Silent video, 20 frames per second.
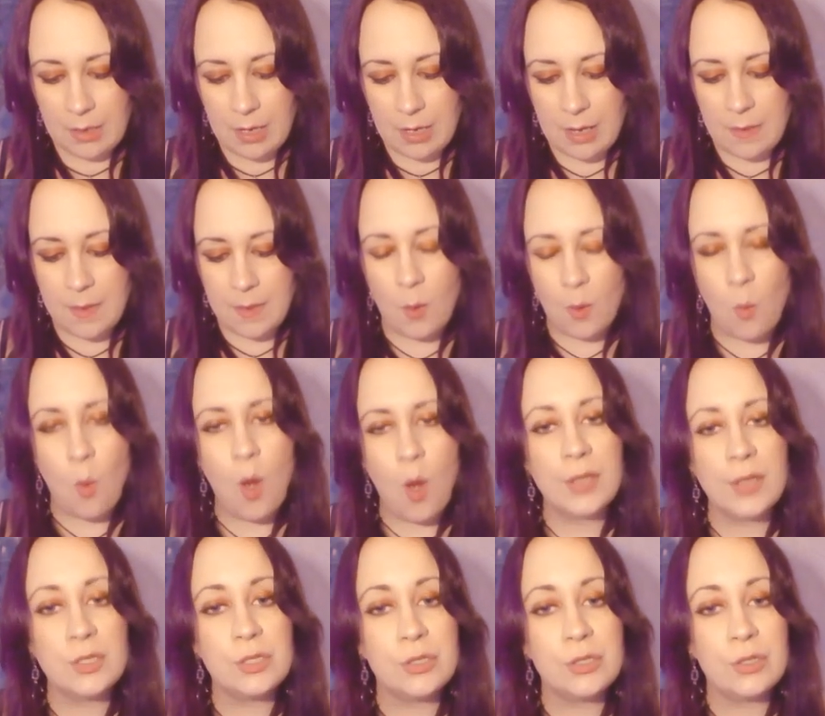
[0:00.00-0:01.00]
And they
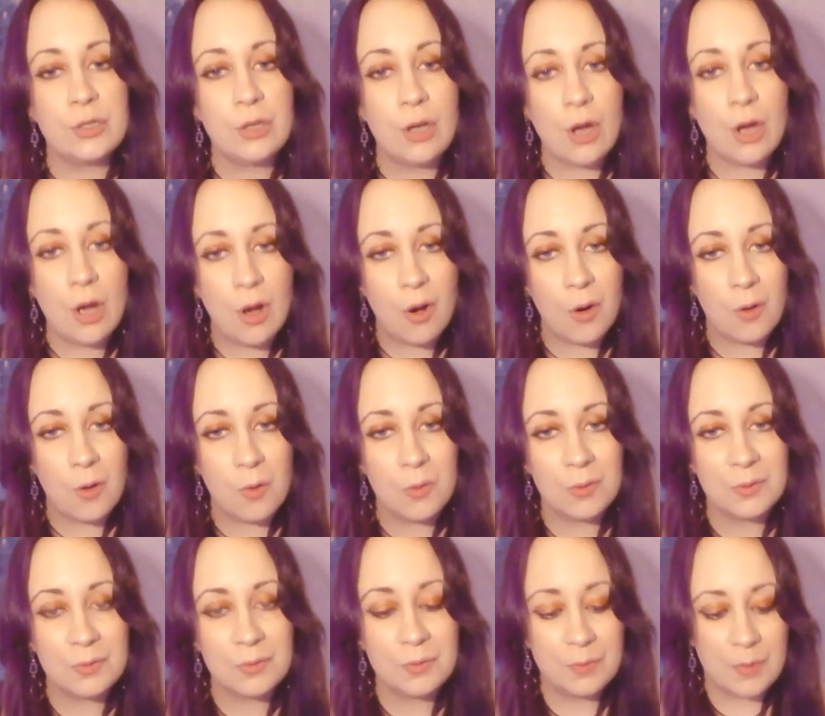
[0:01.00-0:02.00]
want you to know,
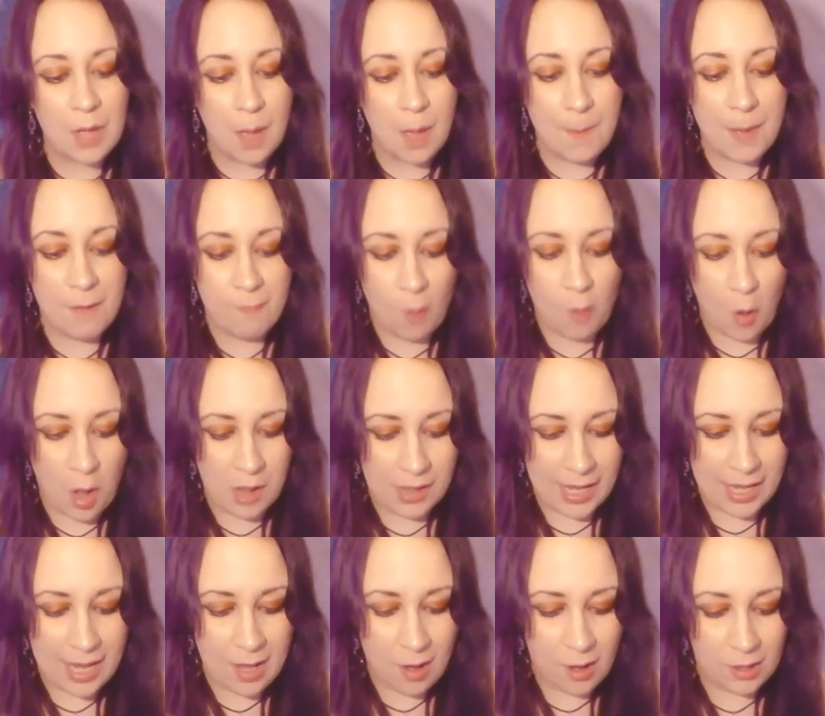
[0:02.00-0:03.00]
above all
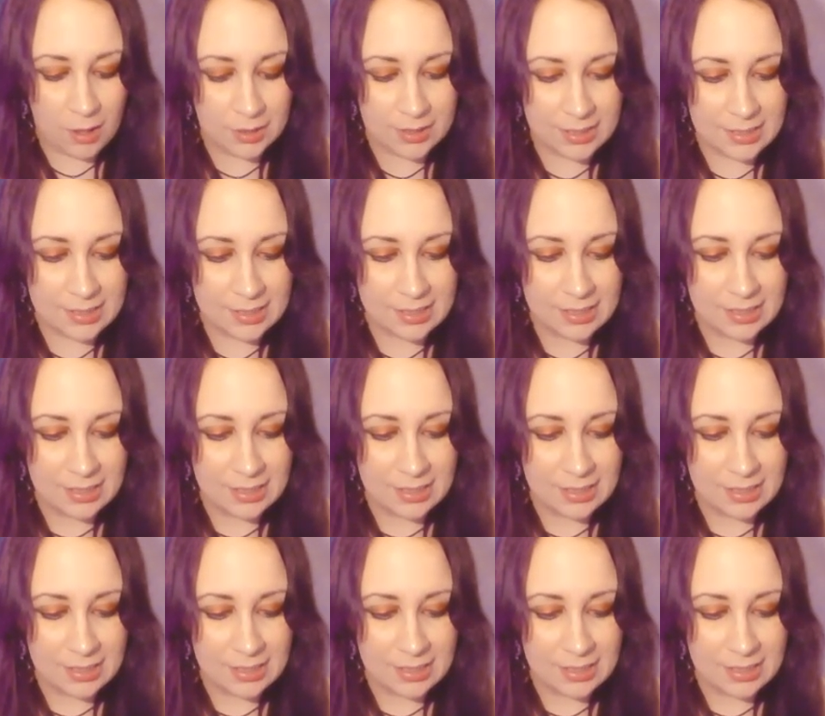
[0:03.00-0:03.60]
else,